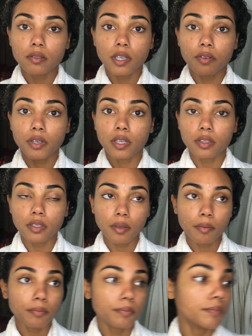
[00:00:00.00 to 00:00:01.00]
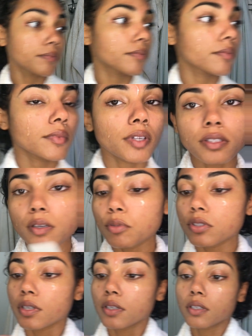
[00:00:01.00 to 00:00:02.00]
directly. It's
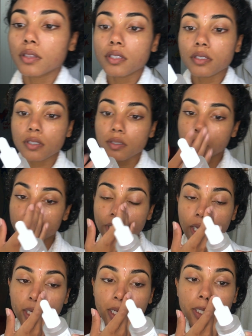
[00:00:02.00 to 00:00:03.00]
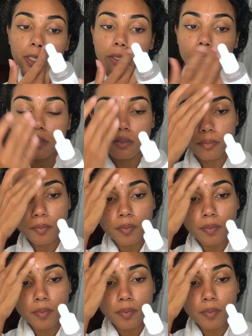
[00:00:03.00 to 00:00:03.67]
almost done. This is Botanics